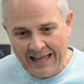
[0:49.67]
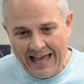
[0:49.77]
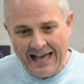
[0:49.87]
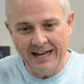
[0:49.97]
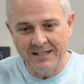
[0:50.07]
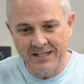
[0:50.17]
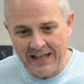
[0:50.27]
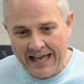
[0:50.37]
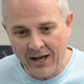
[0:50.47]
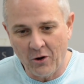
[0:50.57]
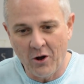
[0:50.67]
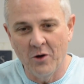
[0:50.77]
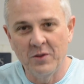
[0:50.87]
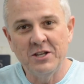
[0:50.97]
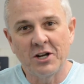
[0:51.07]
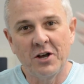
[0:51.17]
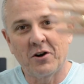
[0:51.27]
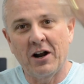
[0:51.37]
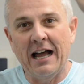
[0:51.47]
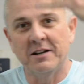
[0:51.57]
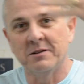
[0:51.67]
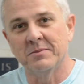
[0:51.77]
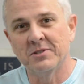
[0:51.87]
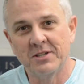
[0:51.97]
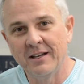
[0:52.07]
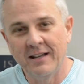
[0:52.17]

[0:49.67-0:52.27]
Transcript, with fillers: added to that are all these other items.